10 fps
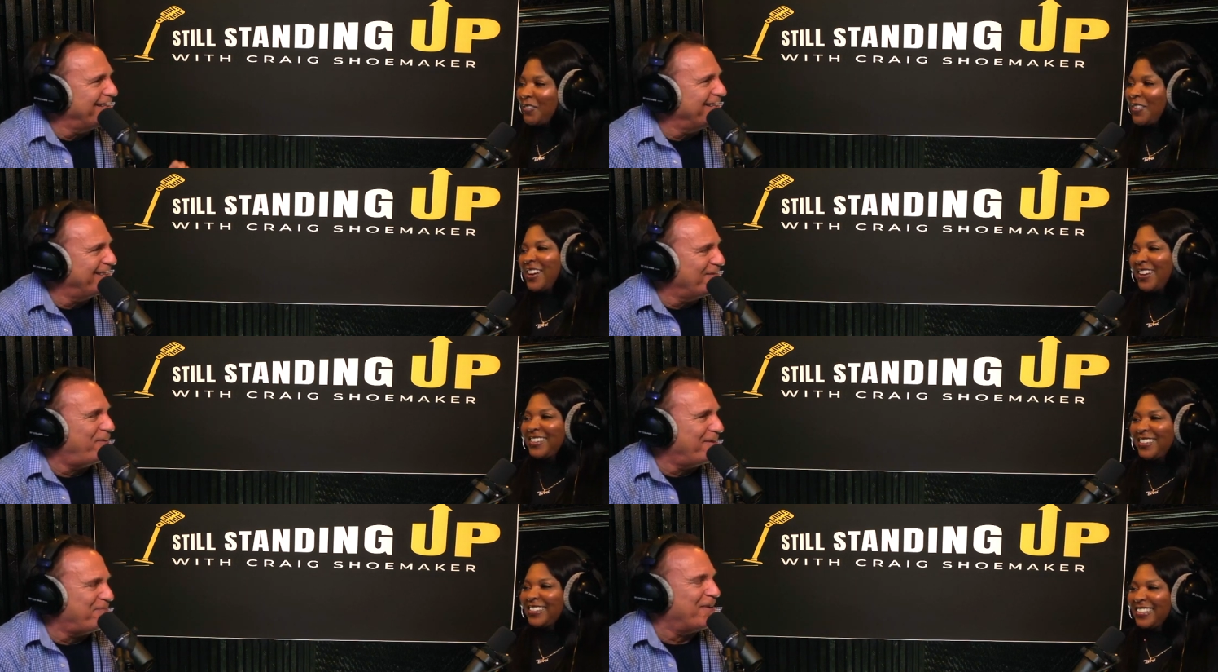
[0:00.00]
Speaker 1: right.
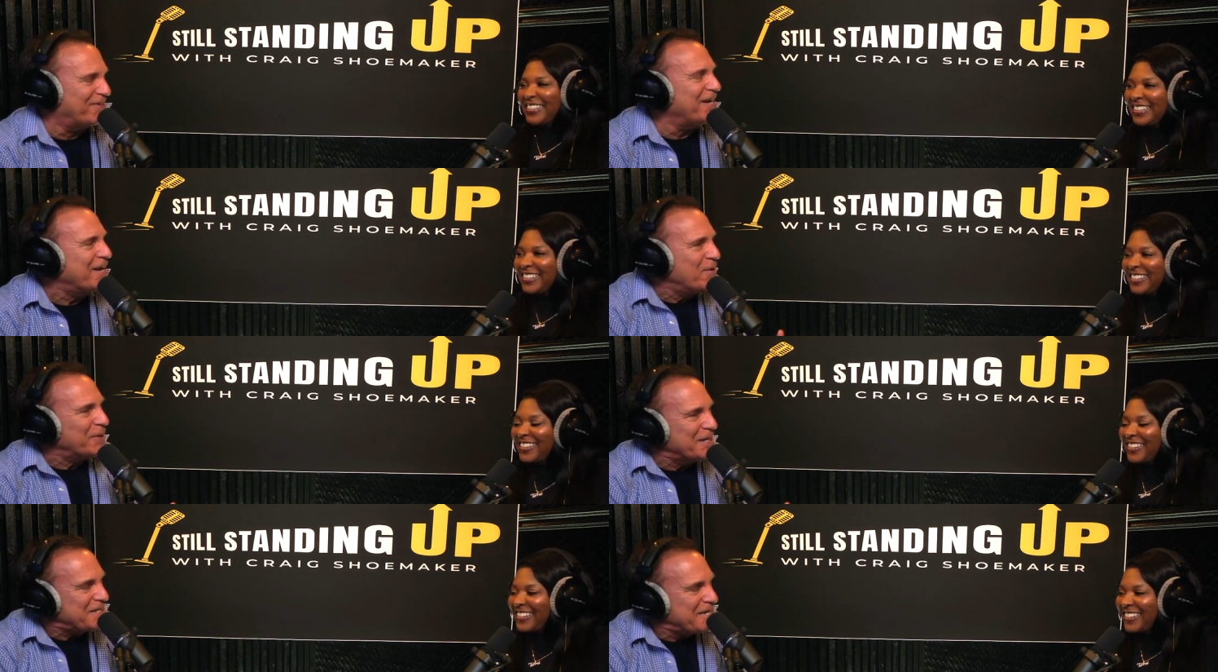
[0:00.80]
but we're going
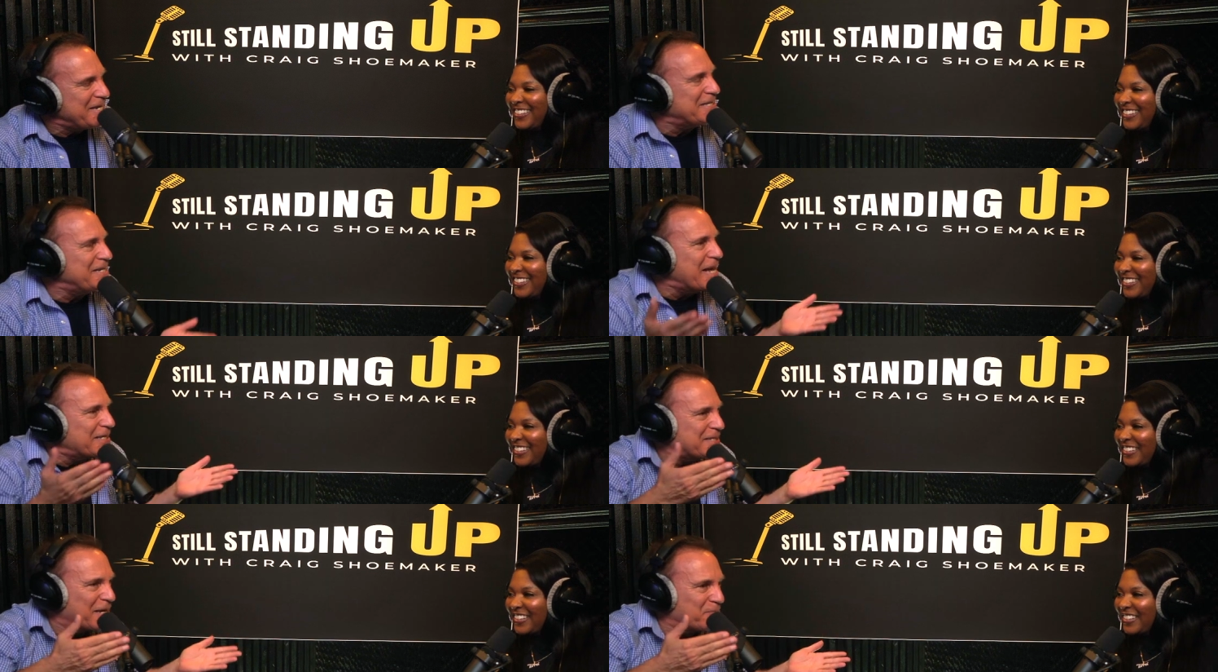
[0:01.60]
we're gonna tease the
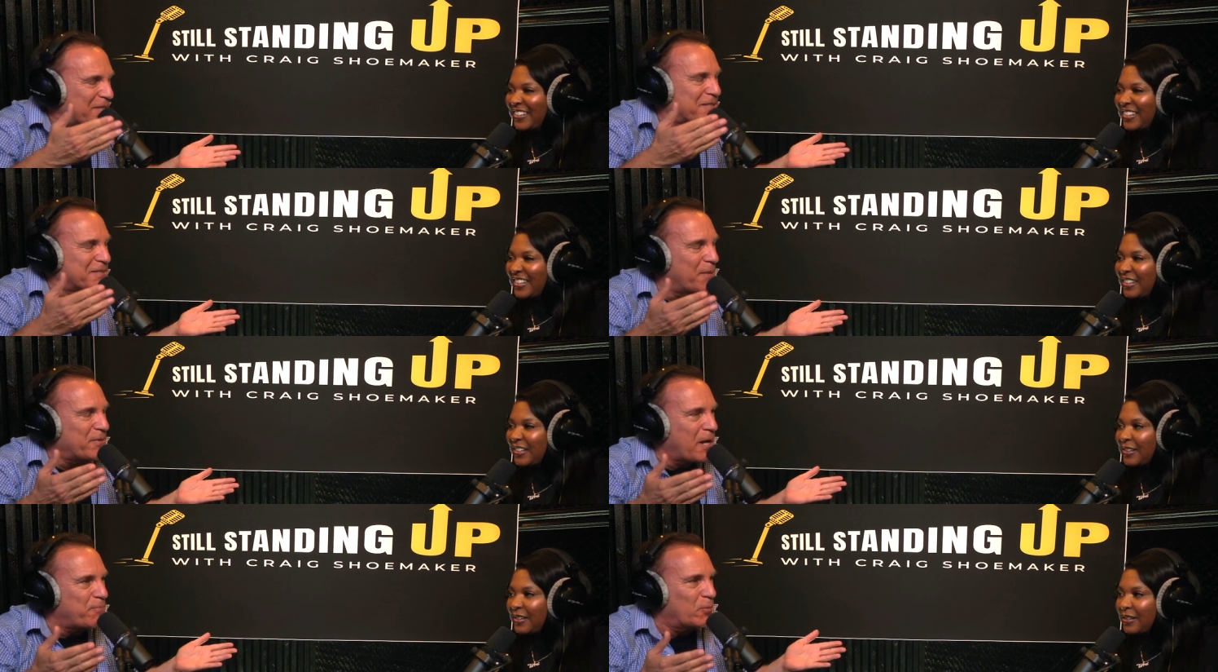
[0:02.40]
next segment that's
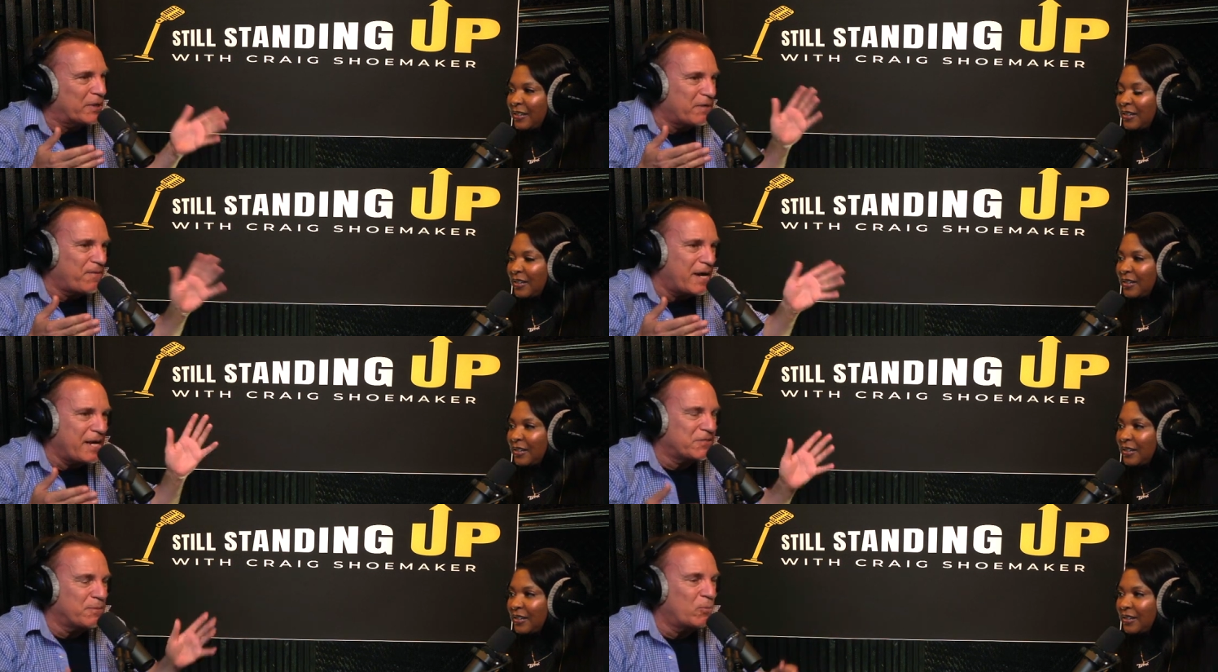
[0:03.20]
coming up, and we're going to find
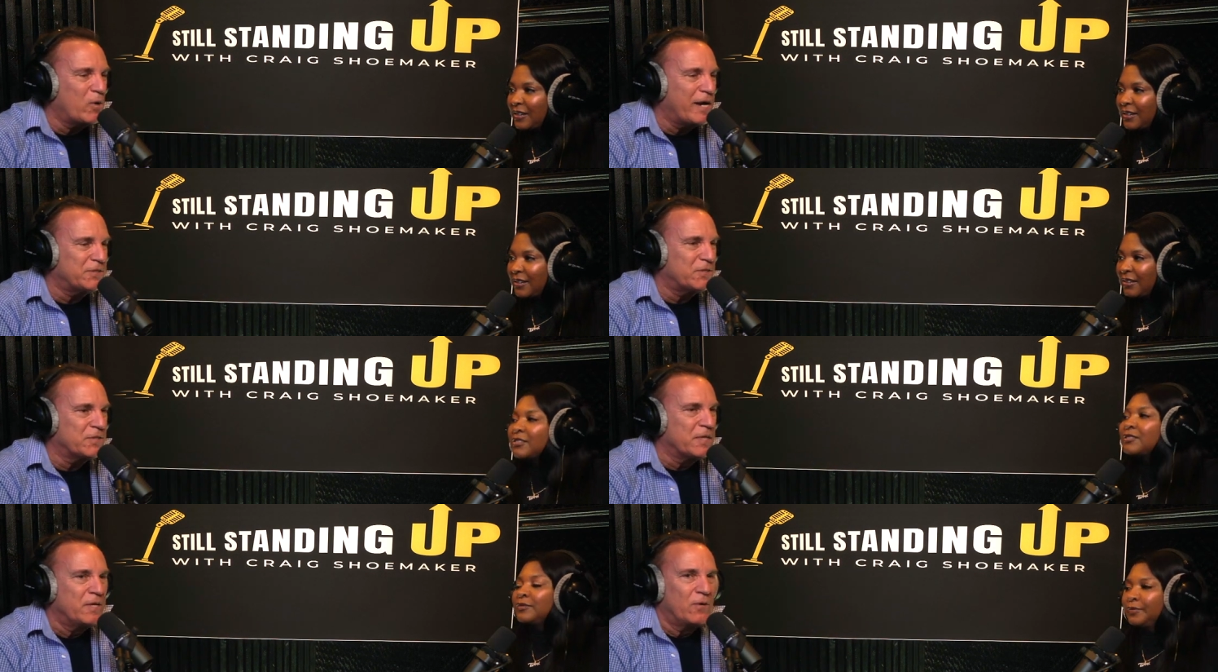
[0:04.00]
out some more
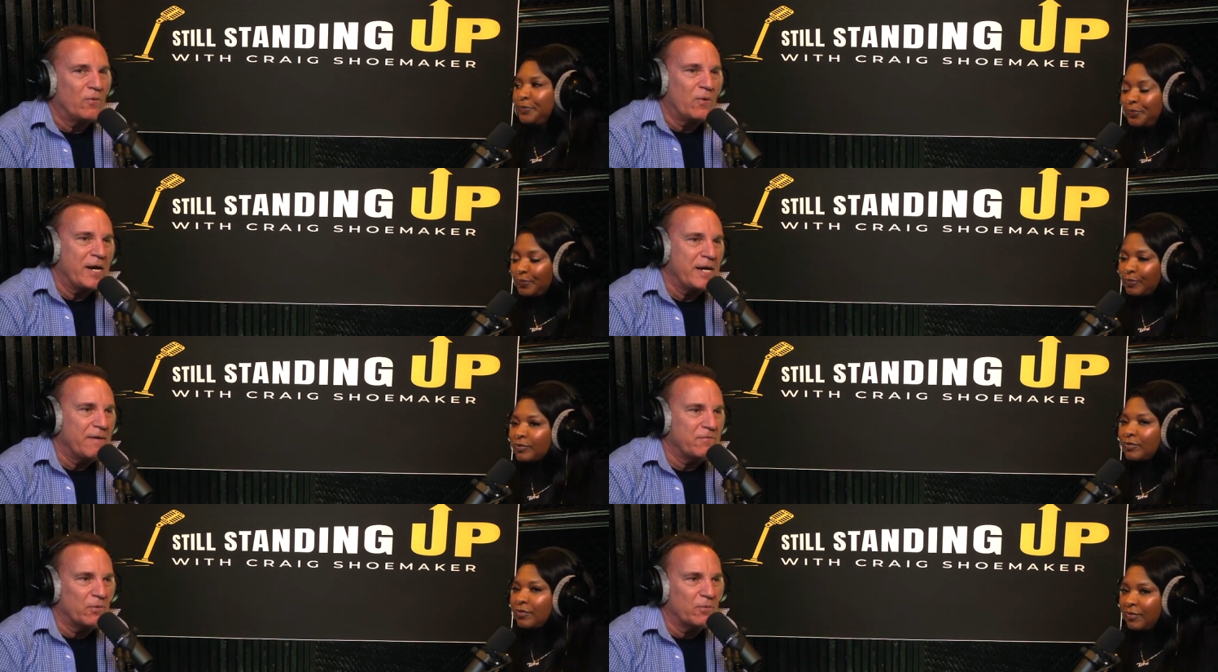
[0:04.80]
answers right
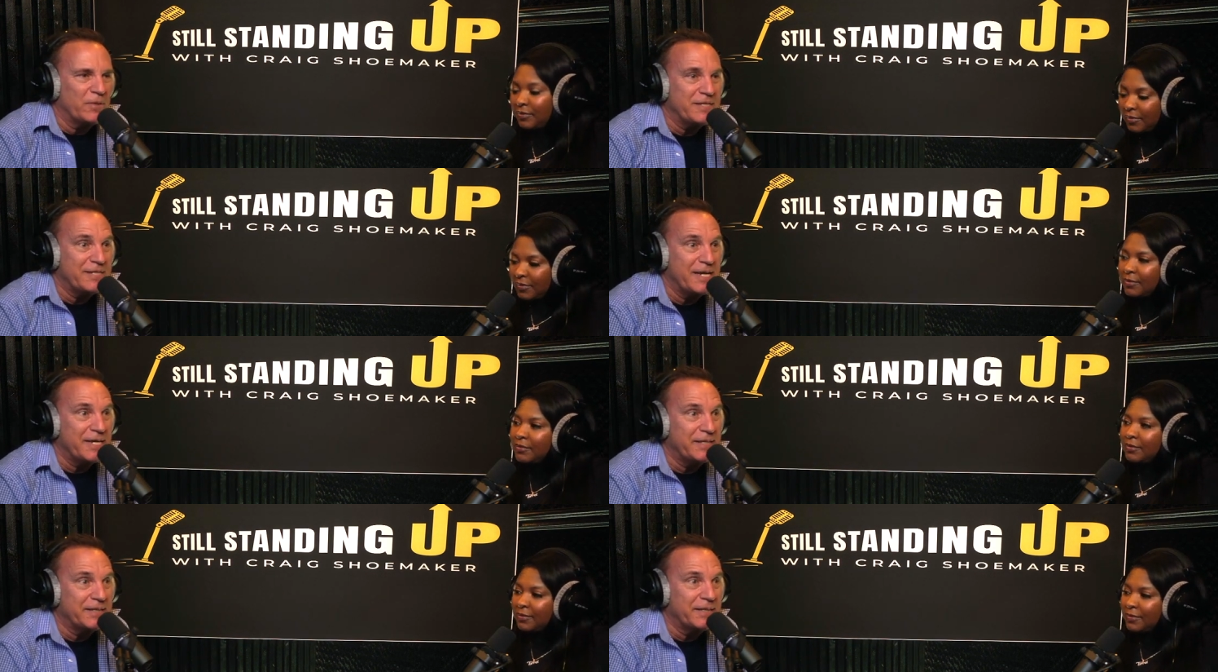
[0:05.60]
after we
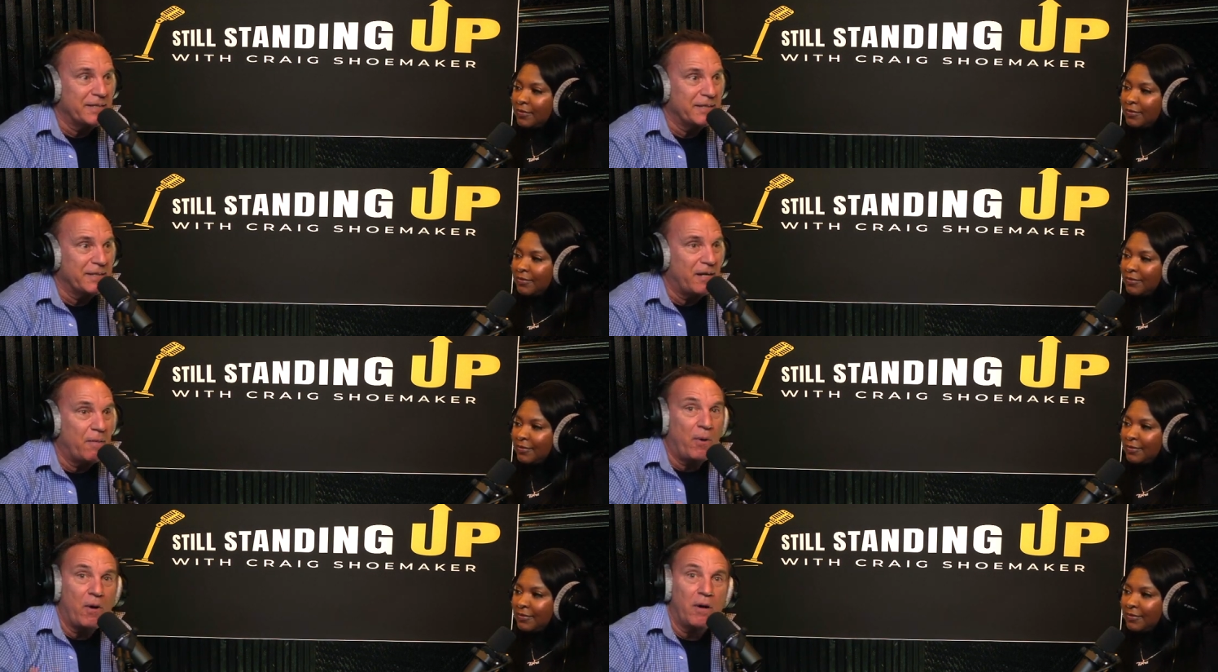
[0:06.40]
take a
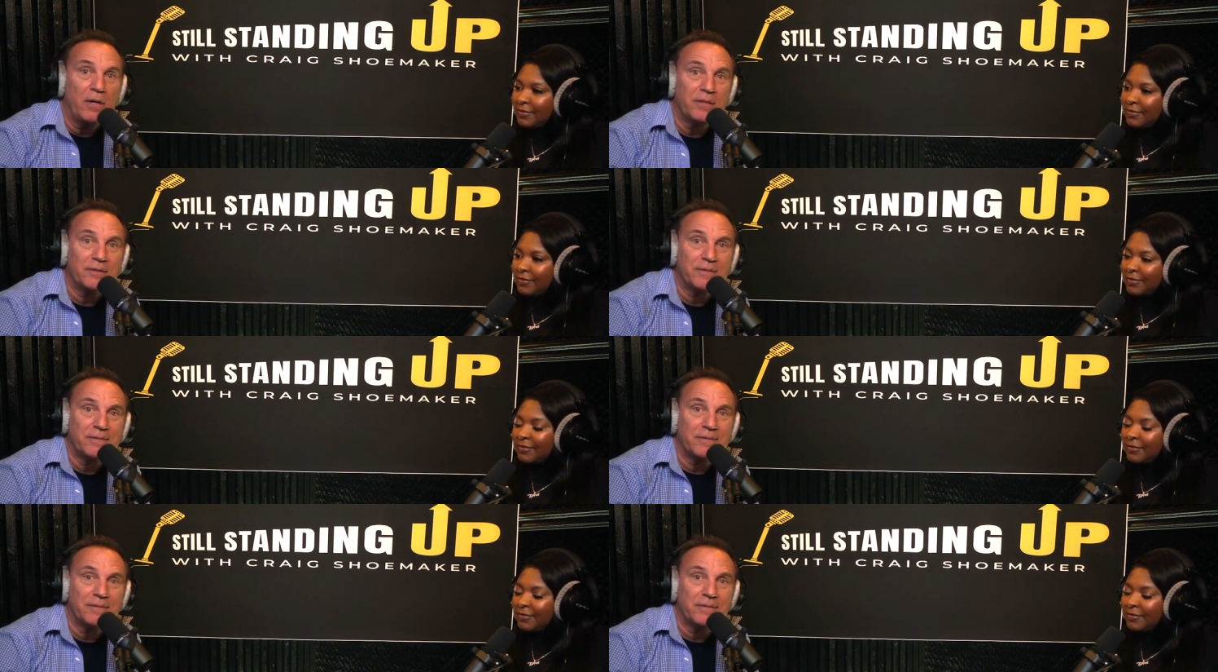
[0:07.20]
pause.